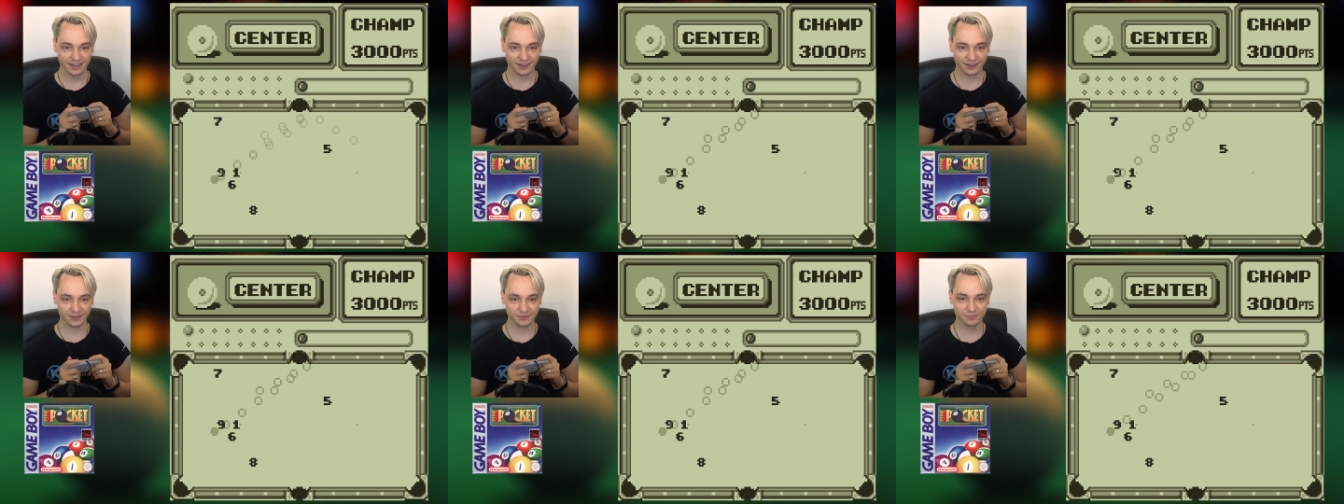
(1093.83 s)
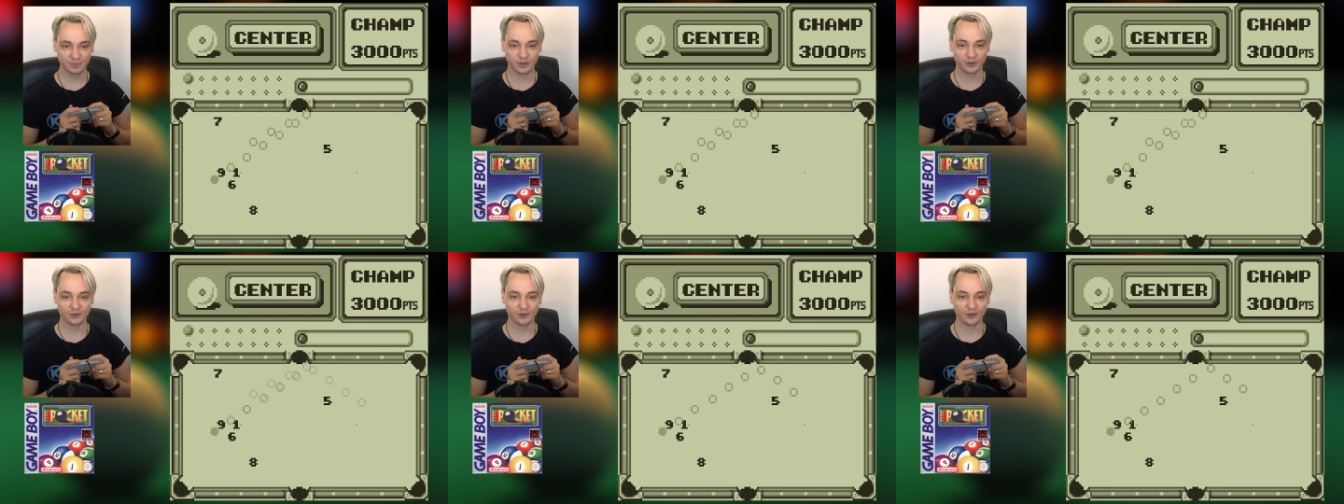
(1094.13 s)
on
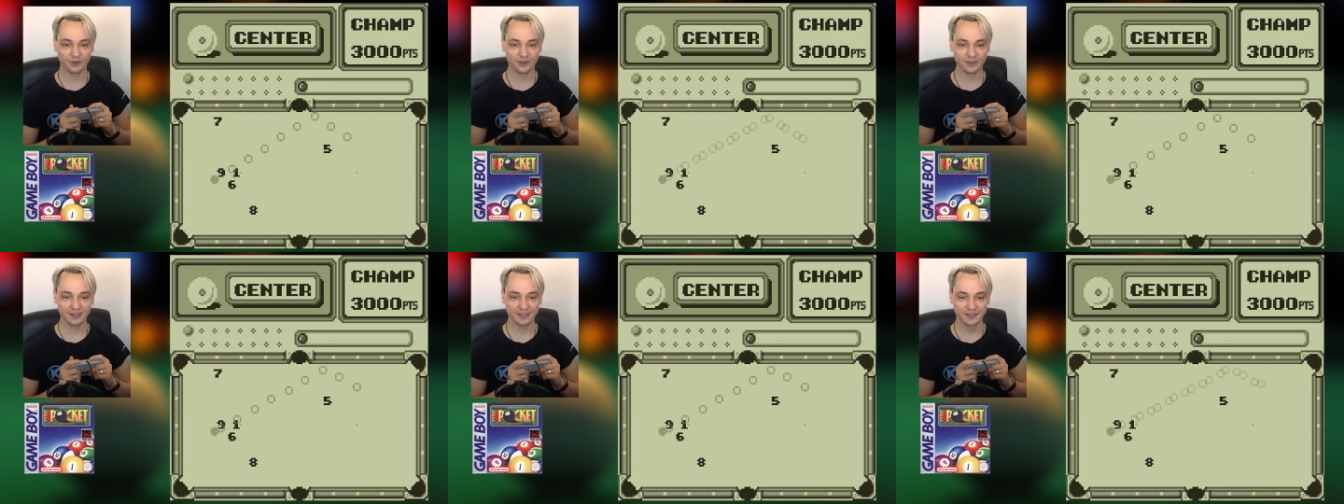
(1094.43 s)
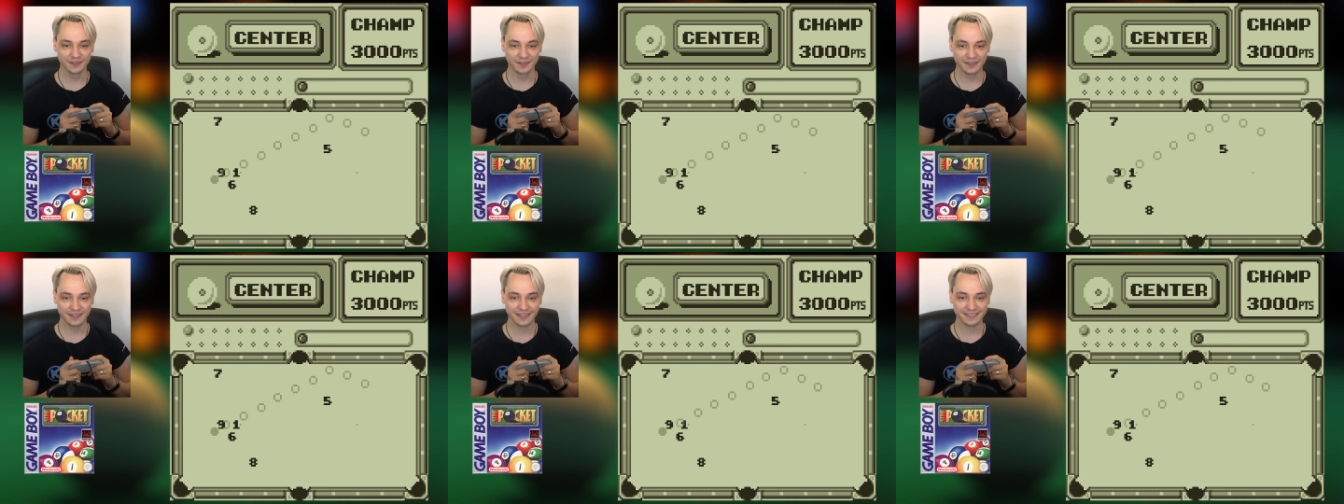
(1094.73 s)
parole,
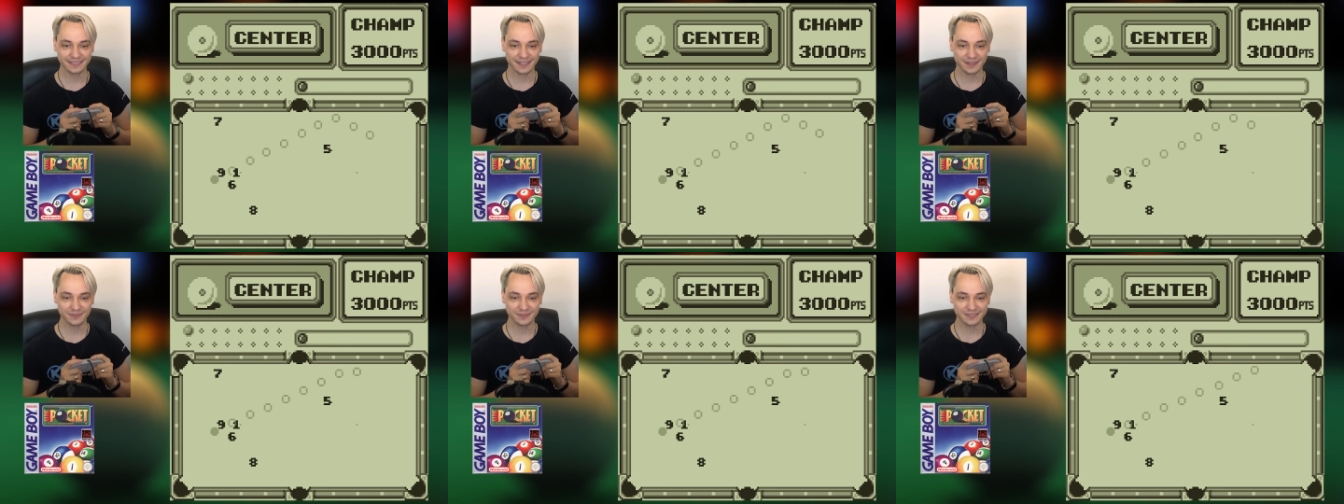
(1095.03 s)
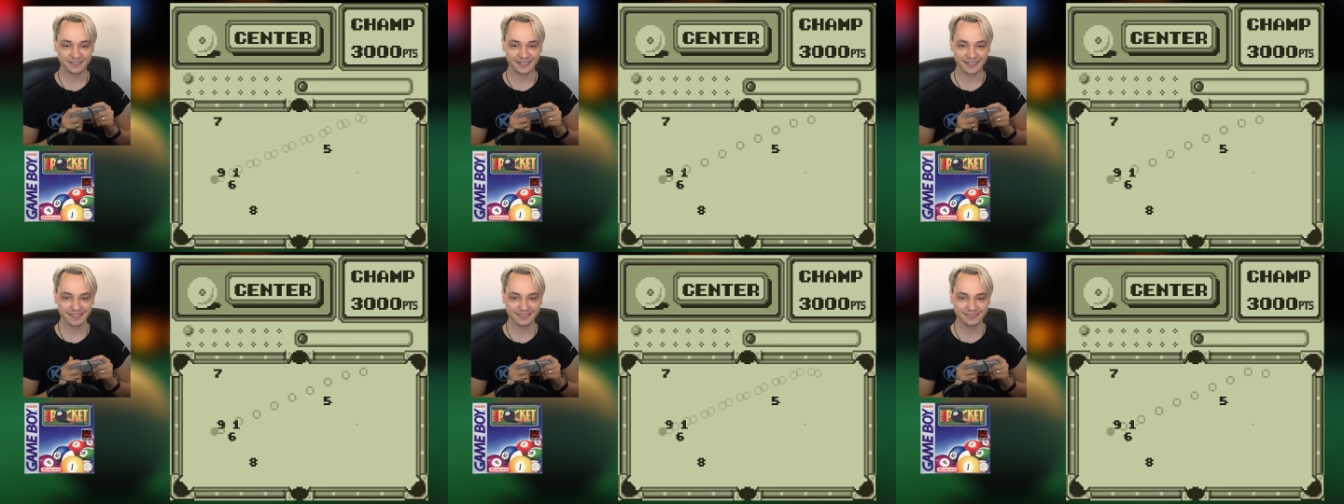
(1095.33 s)
as I
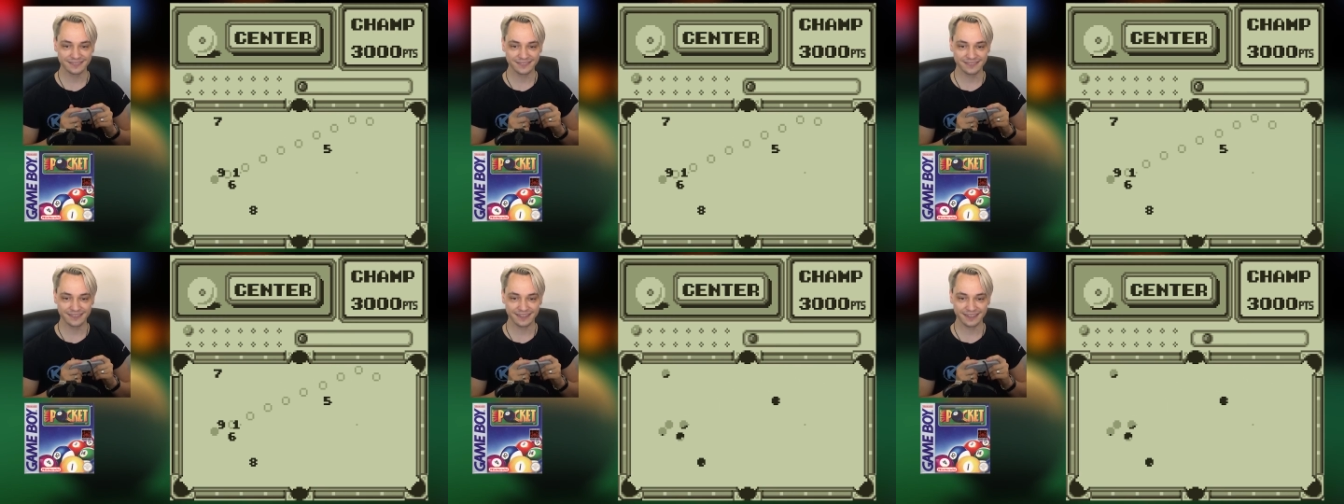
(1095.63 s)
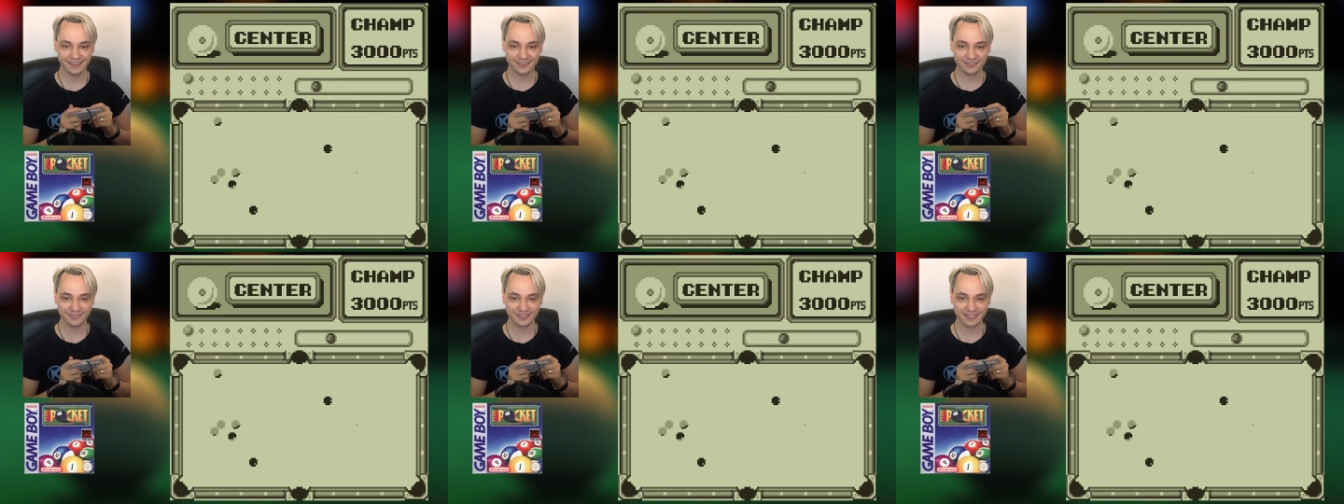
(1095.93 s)
would like to
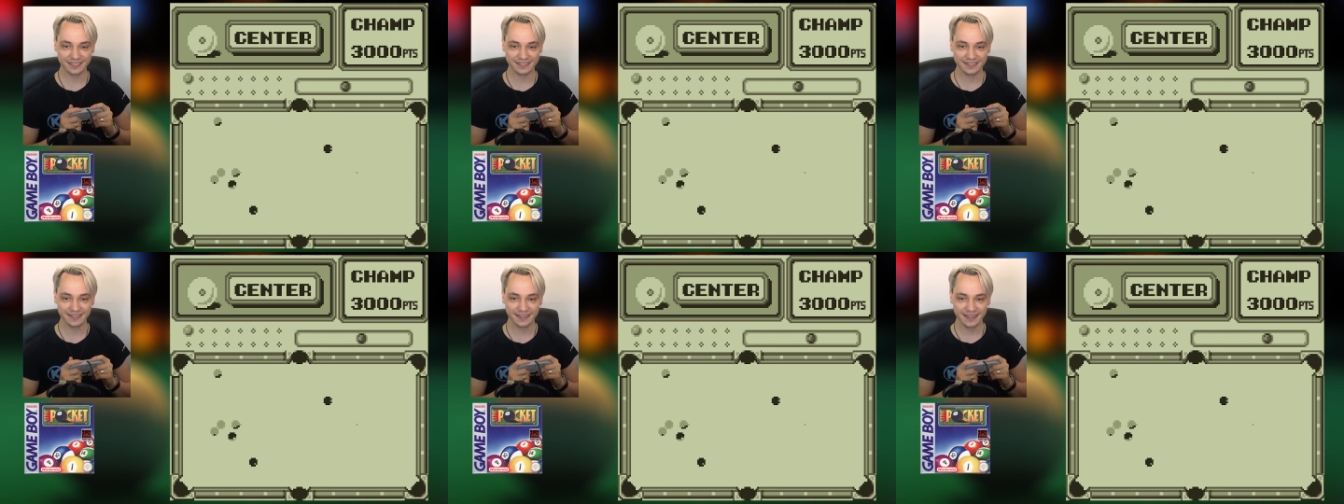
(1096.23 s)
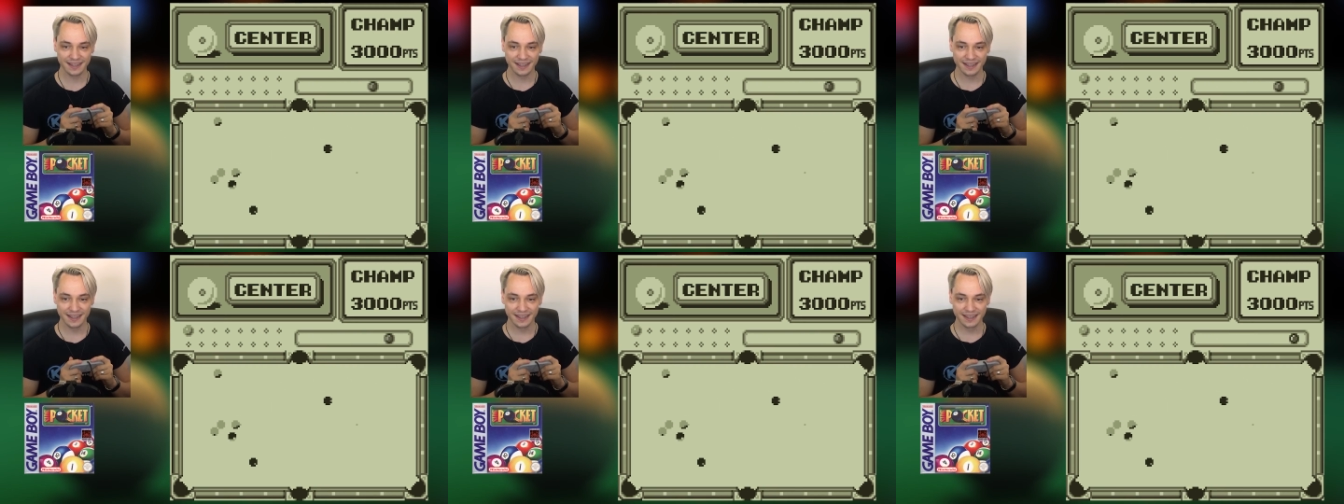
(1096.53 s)
think of it.
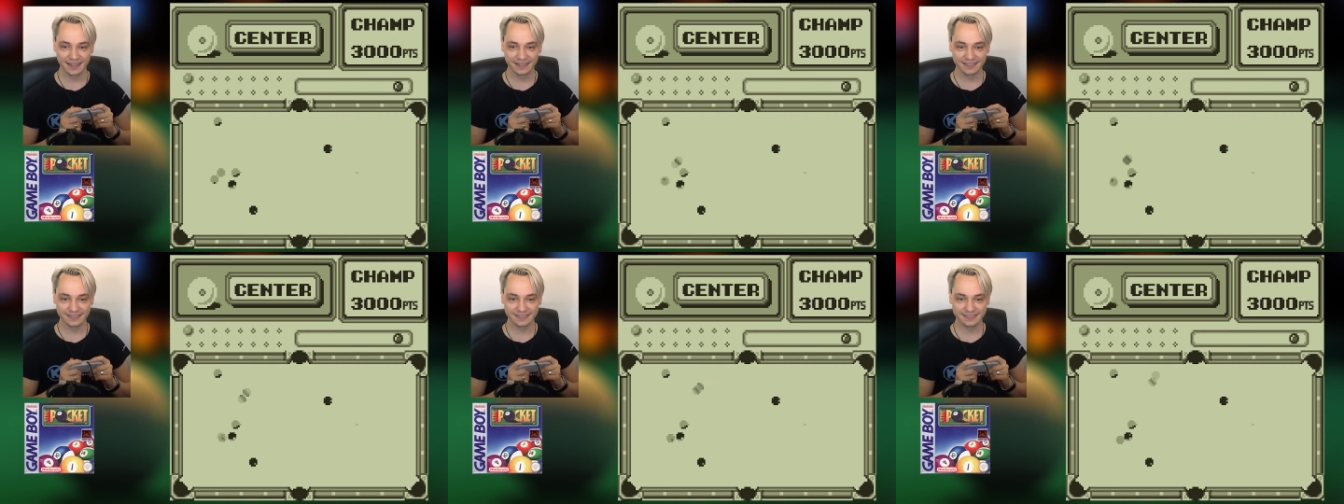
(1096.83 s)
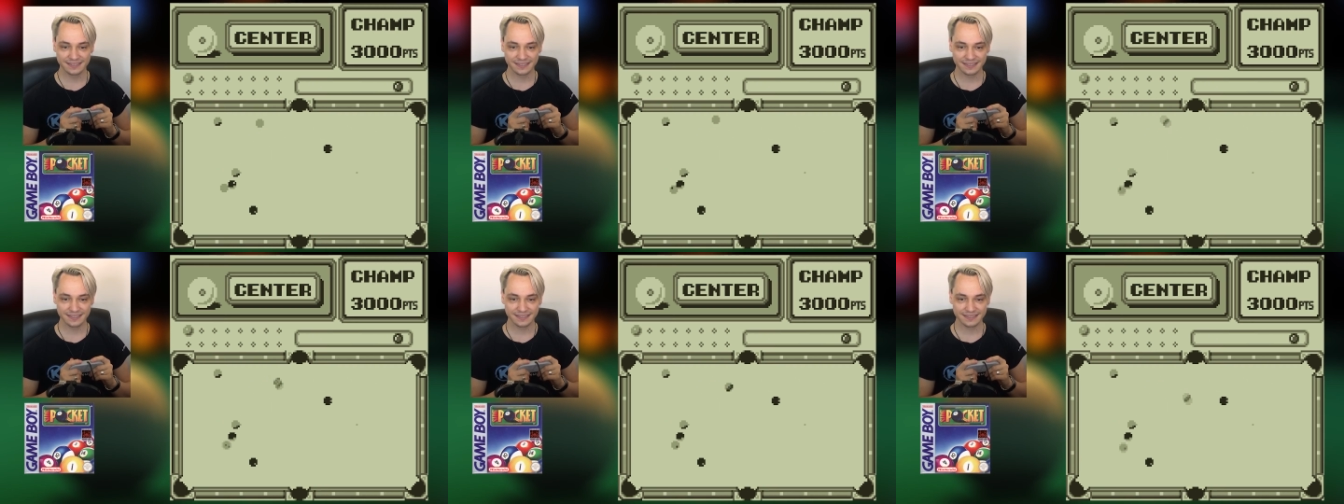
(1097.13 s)

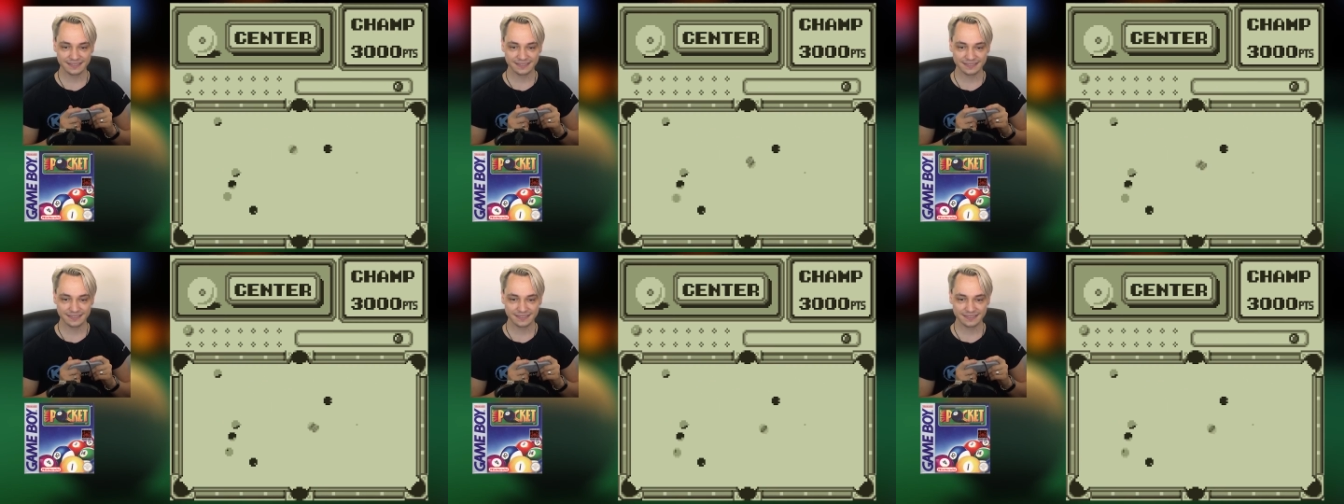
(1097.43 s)
Still